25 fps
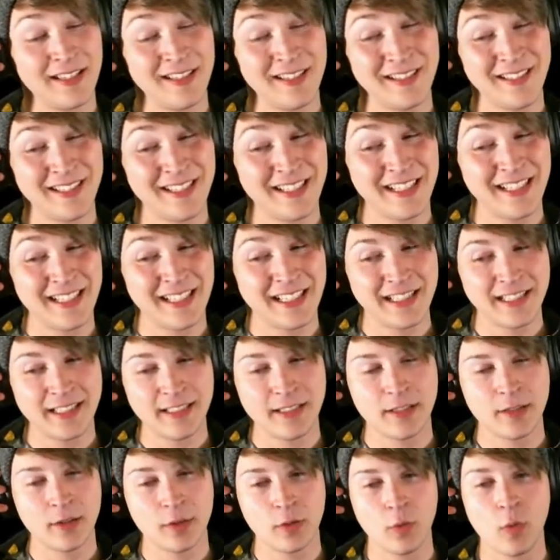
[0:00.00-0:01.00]
Y'all.
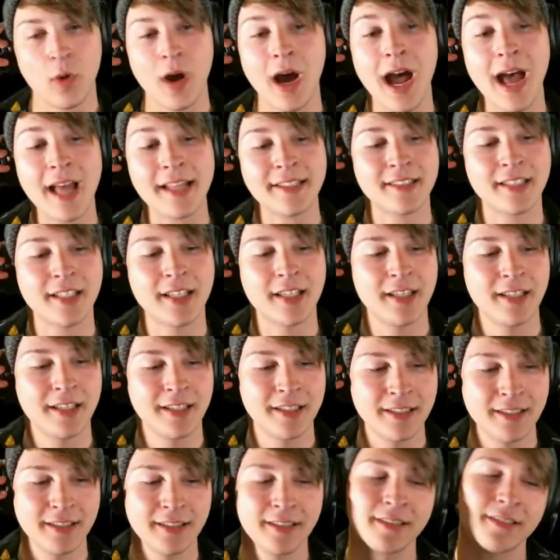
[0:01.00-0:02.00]
What?
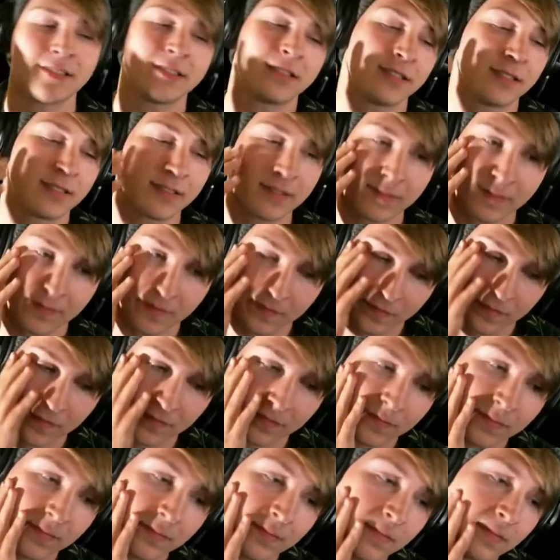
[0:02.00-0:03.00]
I
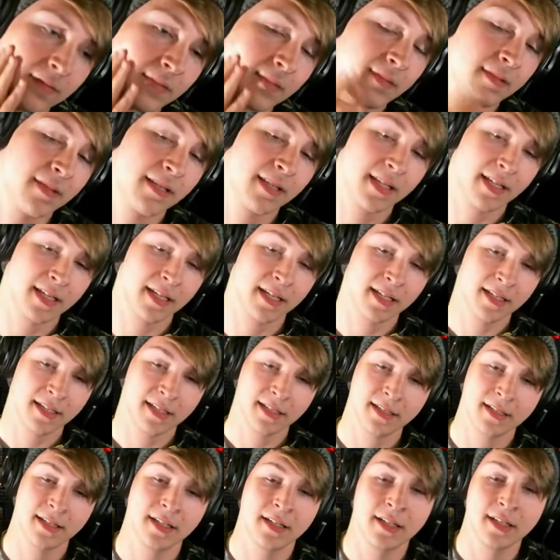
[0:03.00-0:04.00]
need a mana
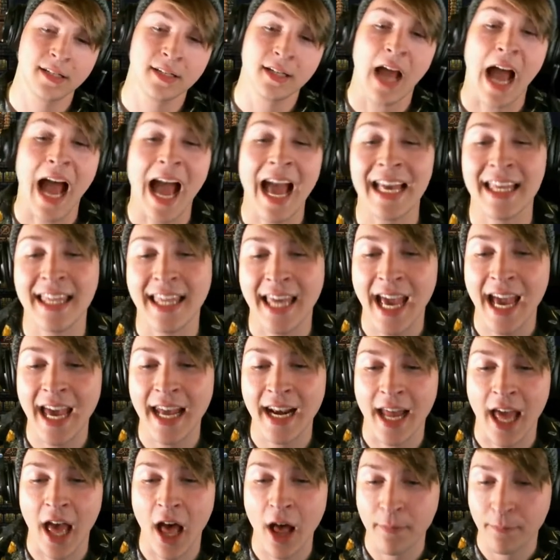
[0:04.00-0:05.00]
potion. I
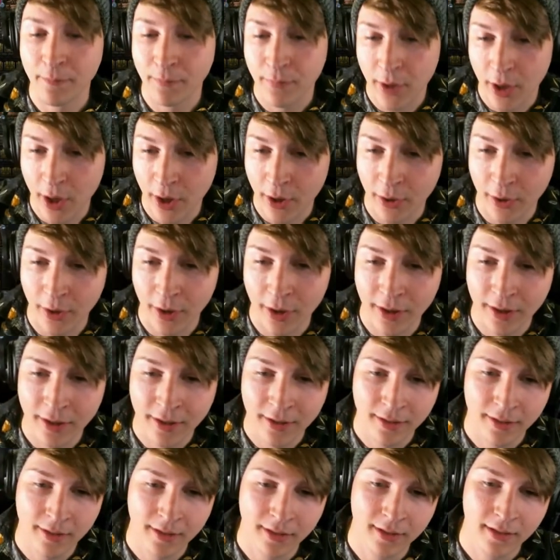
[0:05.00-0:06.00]
can't help you.
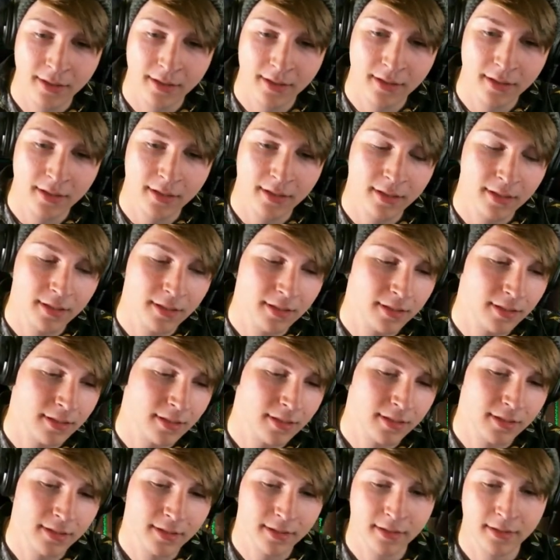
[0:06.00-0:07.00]
Run.
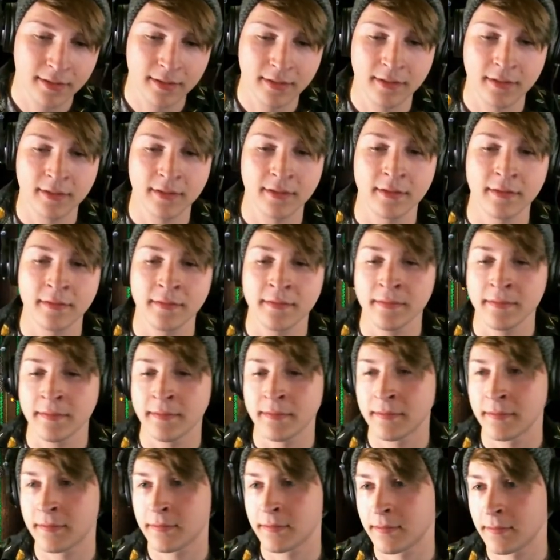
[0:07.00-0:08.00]
Does
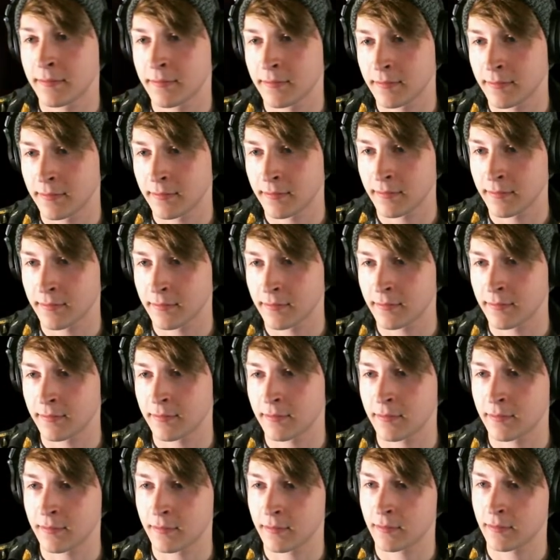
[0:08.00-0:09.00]
anybody have
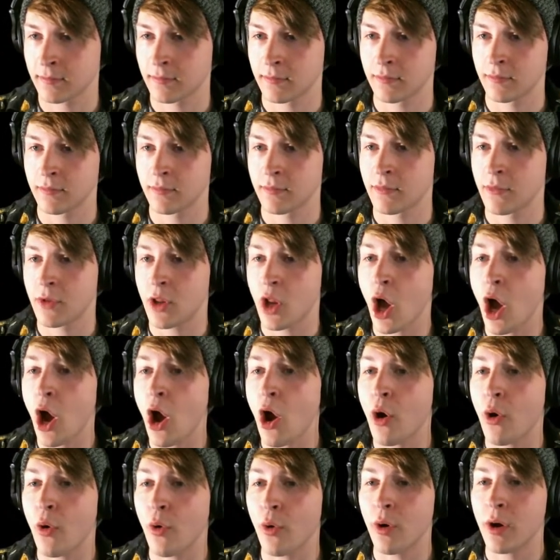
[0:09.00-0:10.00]
one mana potion?
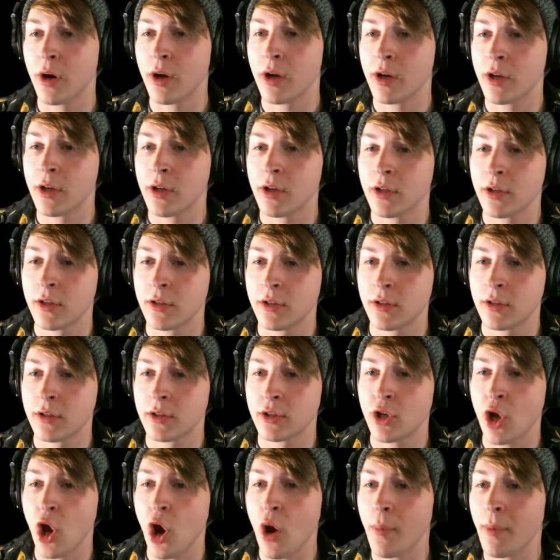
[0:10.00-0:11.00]
No. No.
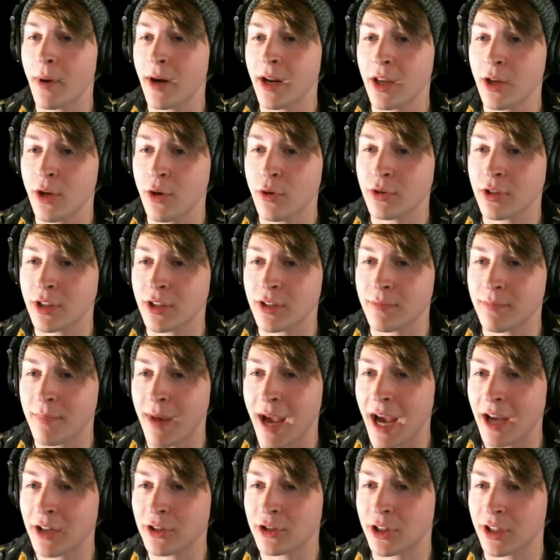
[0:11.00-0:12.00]
Nobody what uses
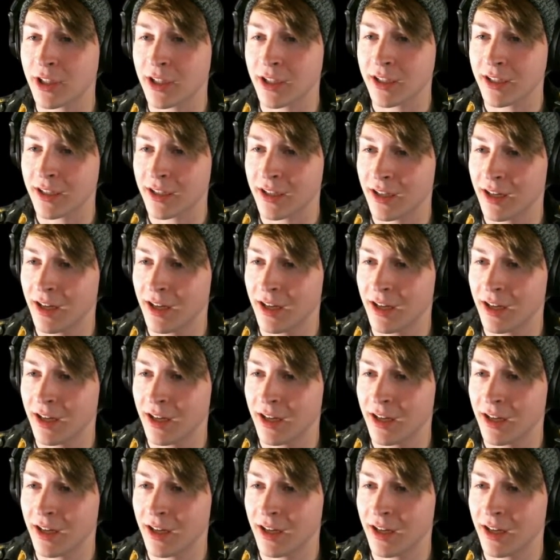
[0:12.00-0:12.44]
magic.